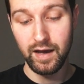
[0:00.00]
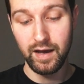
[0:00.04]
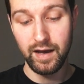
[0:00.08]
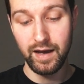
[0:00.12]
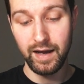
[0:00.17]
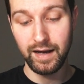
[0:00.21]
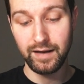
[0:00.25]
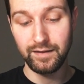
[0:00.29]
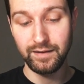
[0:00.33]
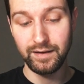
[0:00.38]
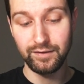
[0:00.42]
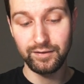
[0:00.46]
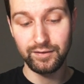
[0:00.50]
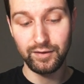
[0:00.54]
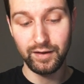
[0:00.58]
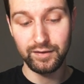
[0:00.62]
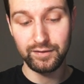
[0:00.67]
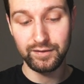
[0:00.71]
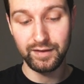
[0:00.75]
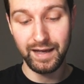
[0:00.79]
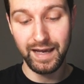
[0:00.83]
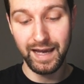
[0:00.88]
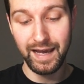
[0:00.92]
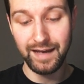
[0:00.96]
I can then start
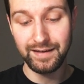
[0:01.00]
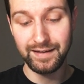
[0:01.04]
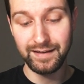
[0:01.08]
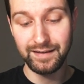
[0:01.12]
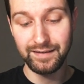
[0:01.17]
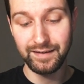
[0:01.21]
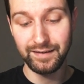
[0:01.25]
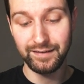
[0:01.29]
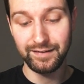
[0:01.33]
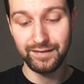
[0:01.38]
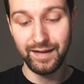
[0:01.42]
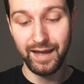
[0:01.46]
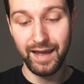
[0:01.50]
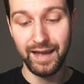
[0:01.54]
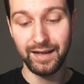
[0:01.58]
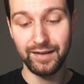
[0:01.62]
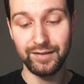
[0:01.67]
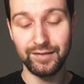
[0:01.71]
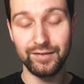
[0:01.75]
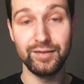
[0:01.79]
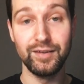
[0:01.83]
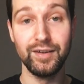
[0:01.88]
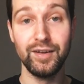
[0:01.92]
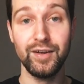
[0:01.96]
to edit this
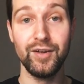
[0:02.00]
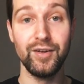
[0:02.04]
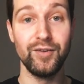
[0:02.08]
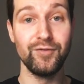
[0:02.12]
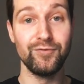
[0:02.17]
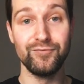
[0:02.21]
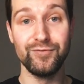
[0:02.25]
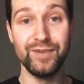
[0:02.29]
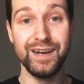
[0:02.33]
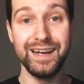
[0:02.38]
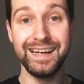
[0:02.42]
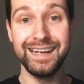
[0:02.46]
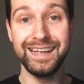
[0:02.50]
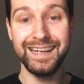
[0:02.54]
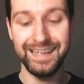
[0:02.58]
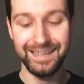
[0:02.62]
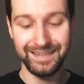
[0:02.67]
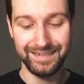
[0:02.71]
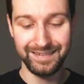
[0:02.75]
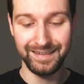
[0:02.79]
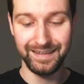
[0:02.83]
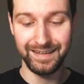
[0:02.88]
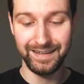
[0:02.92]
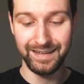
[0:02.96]
text really
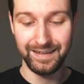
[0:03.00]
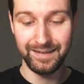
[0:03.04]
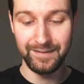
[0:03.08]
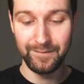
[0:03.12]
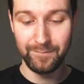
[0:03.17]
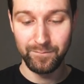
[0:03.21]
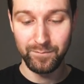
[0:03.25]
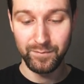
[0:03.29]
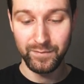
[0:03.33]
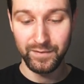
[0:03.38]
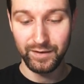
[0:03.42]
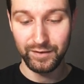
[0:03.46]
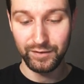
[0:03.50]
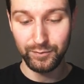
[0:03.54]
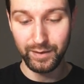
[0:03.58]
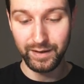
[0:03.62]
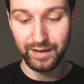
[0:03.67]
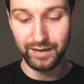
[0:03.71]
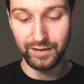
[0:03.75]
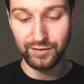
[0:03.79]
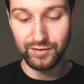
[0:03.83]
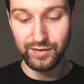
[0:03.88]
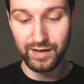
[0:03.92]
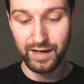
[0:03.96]
easily. So I
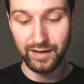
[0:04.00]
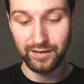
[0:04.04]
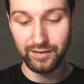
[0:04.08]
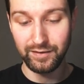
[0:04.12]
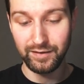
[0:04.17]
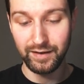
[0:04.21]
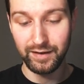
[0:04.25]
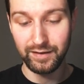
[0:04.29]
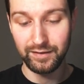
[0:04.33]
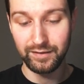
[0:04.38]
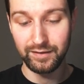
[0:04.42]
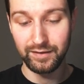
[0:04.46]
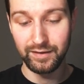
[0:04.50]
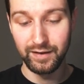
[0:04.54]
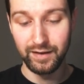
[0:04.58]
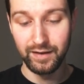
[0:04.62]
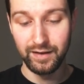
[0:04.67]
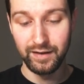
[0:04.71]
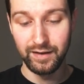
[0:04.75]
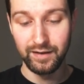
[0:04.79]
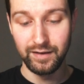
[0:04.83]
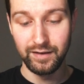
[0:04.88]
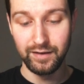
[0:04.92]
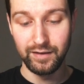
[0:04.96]
could change this
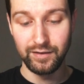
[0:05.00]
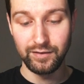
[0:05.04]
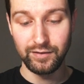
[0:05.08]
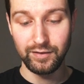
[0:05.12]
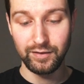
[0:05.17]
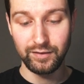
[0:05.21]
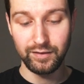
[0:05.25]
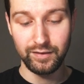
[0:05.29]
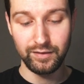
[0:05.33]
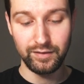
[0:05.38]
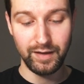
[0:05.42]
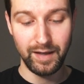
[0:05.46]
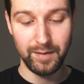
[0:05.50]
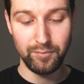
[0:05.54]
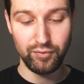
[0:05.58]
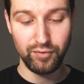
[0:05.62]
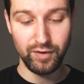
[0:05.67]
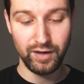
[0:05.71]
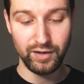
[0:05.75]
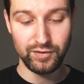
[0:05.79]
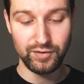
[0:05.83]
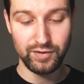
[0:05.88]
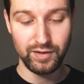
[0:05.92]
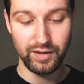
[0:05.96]
just to say
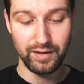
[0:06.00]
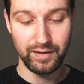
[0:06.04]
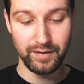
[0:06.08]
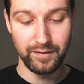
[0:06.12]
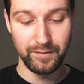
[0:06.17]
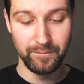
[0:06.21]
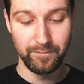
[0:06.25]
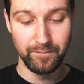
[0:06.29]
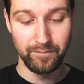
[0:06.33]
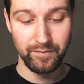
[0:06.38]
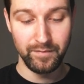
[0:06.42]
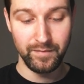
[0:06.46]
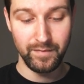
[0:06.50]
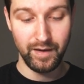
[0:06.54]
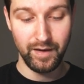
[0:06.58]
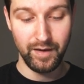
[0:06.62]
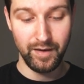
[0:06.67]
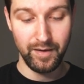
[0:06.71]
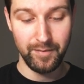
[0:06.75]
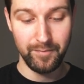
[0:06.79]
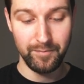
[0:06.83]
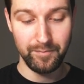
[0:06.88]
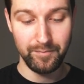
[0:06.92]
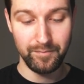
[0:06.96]
pressure
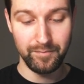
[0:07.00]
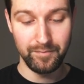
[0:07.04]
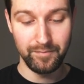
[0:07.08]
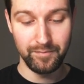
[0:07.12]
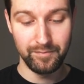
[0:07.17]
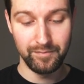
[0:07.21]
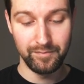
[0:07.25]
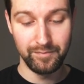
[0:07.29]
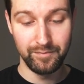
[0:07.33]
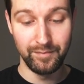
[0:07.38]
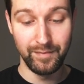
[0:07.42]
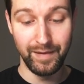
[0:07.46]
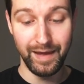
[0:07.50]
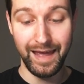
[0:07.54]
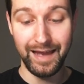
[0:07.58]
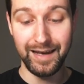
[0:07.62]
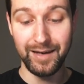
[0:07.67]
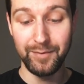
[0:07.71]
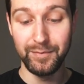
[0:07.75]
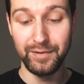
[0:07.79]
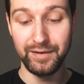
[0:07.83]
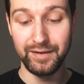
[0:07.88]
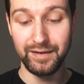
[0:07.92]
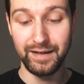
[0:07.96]
um,
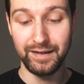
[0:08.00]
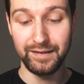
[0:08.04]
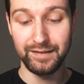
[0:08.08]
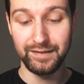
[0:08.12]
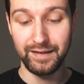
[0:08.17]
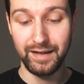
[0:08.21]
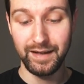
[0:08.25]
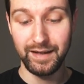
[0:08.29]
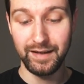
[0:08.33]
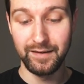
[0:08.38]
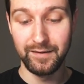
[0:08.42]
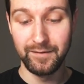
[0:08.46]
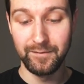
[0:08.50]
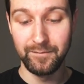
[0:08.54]
element, let's say.